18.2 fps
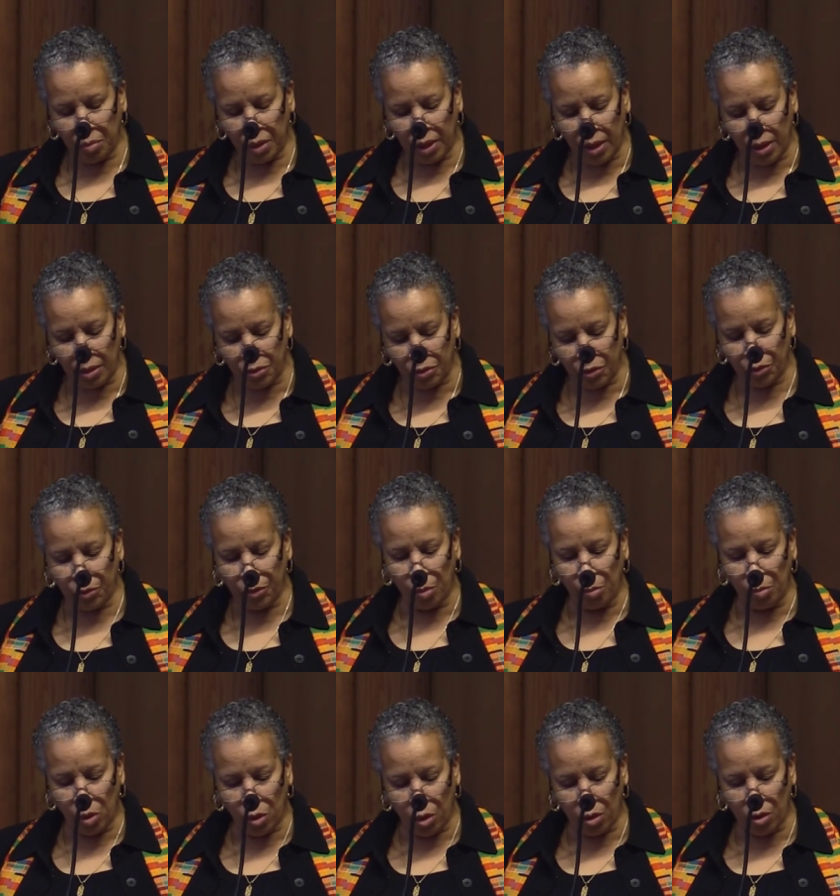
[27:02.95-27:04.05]
bend the
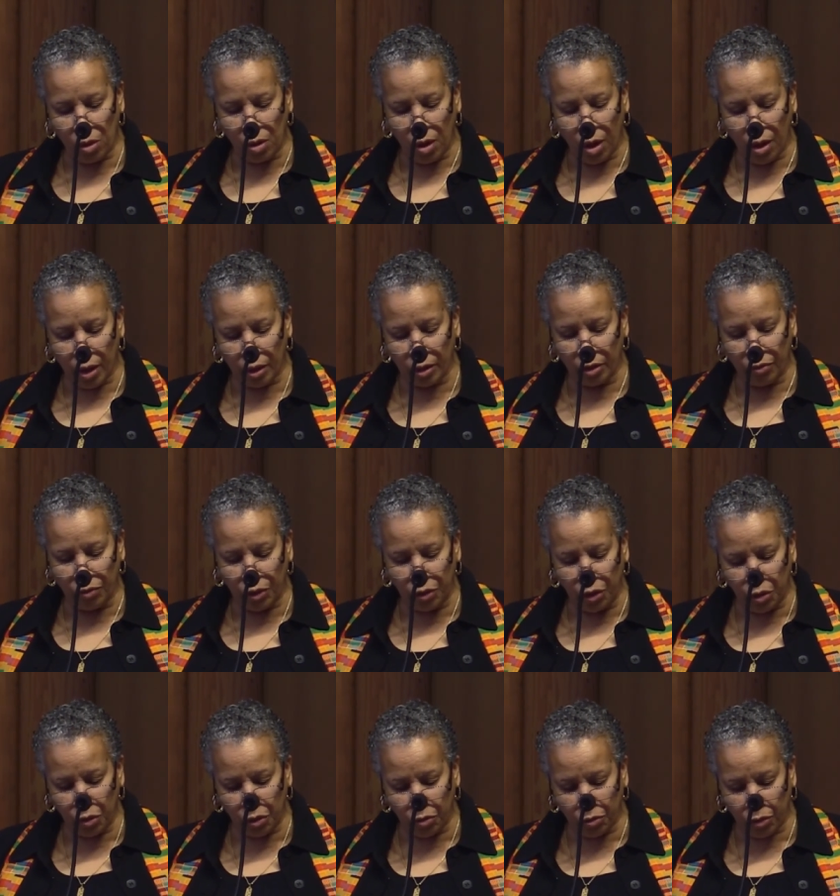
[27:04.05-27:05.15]
moral arc of
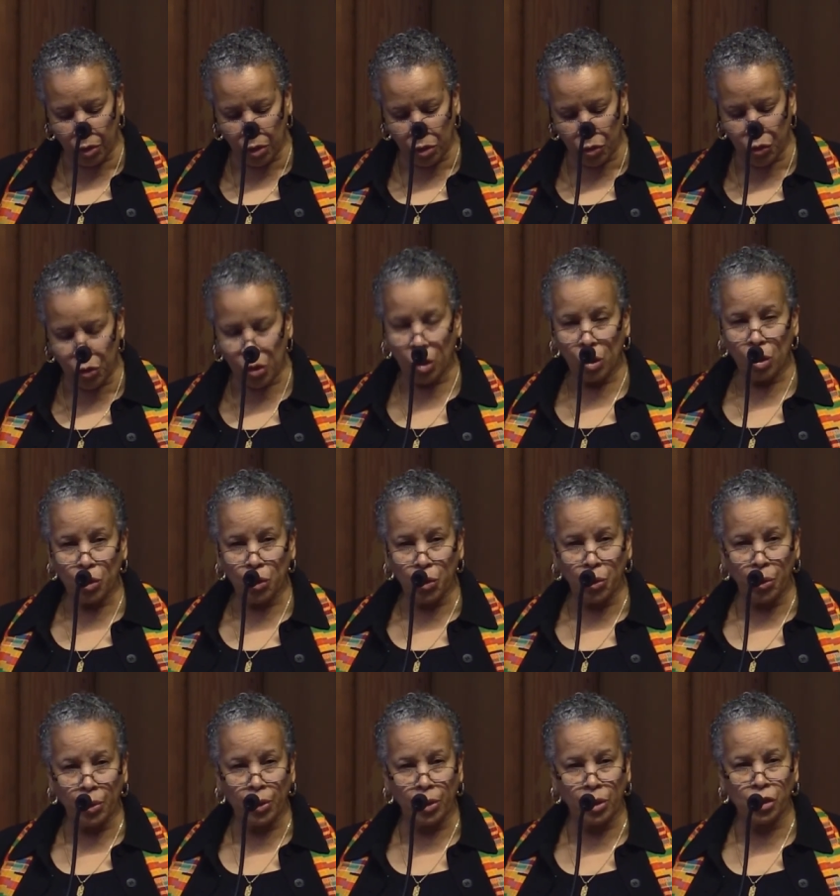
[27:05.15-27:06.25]
the universe
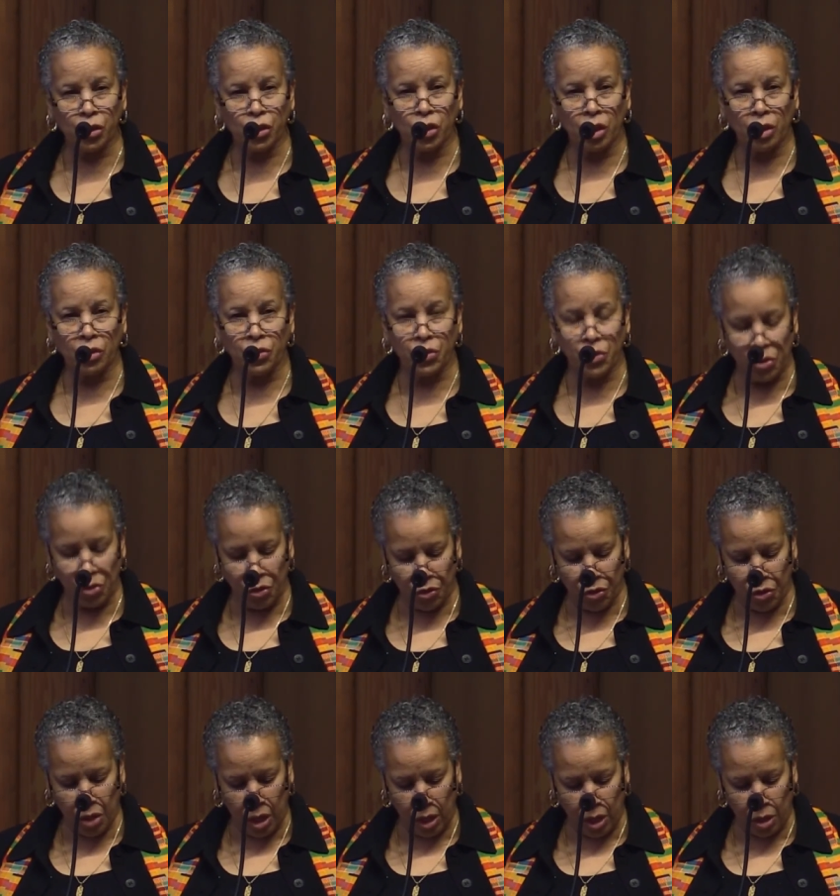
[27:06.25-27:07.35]
toward
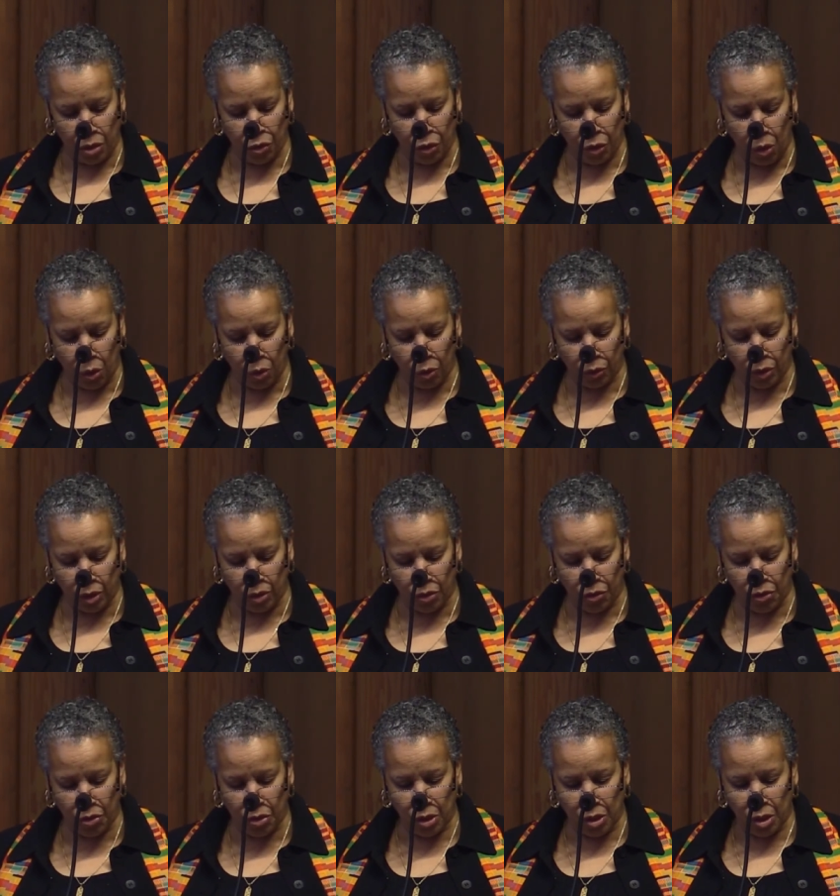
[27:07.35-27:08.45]
justice and
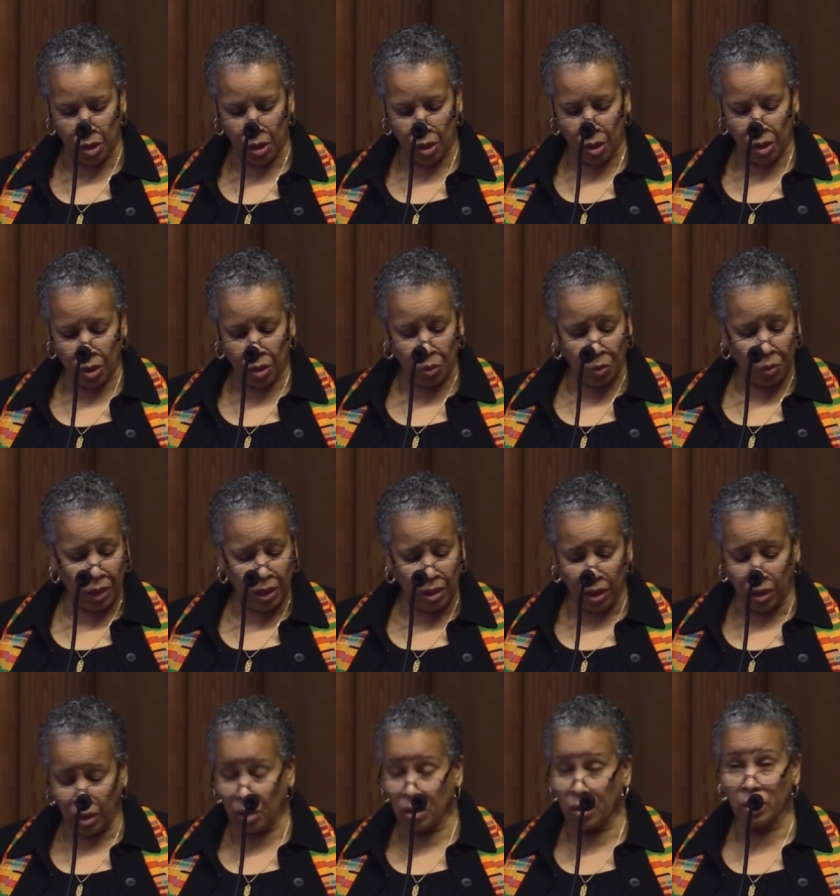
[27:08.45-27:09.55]
wholeness. We
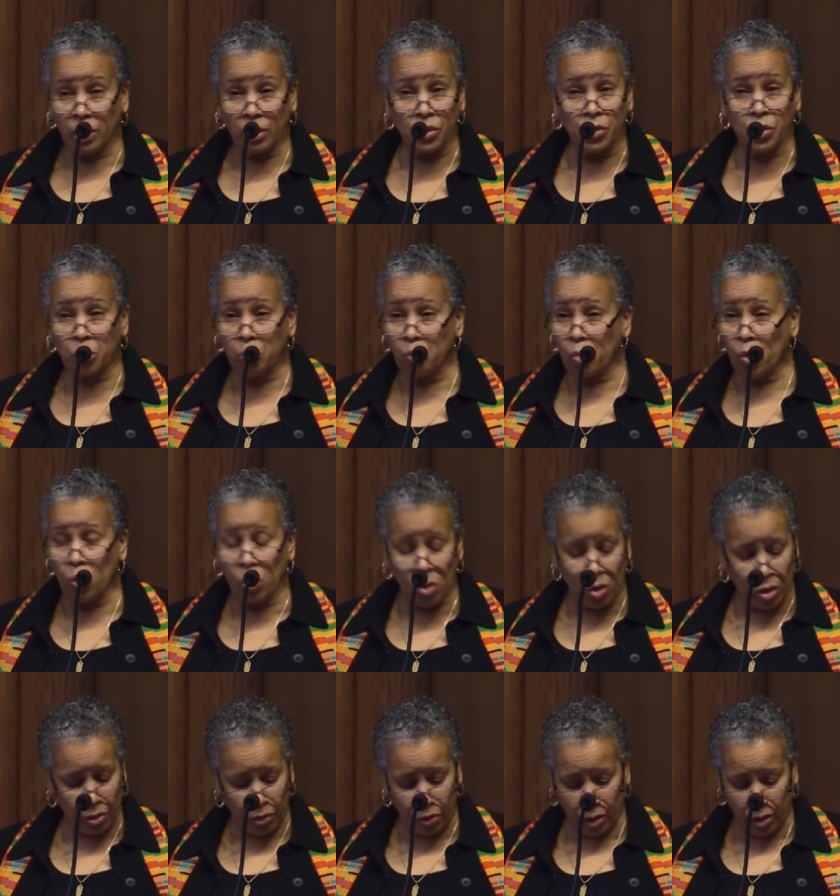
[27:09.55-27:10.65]
need this
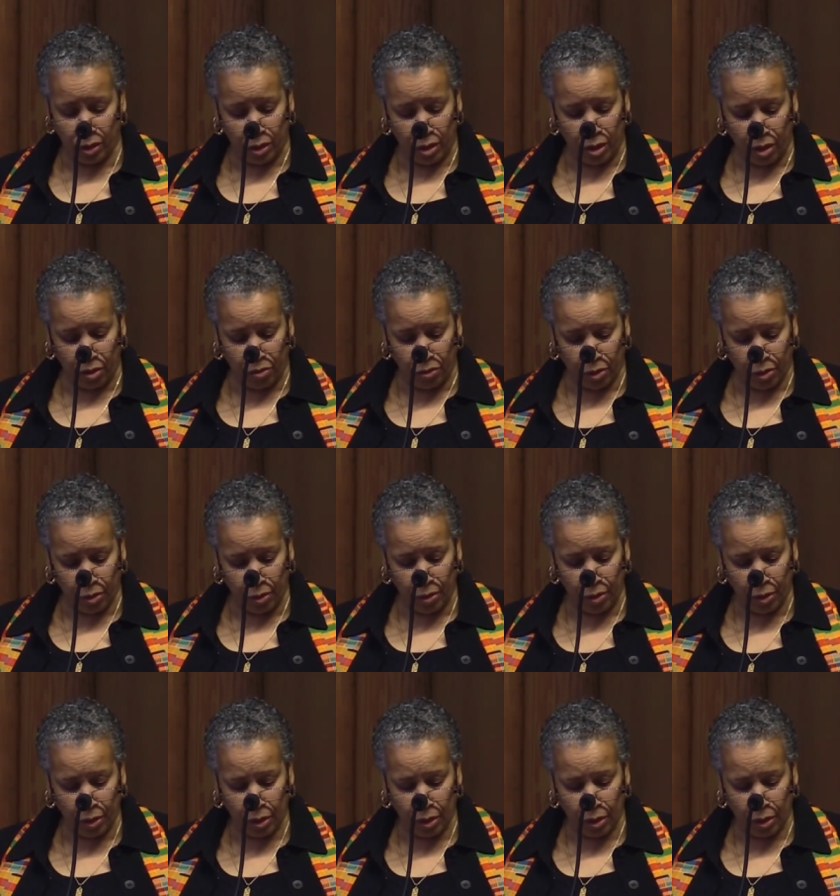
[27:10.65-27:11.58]
more than ever.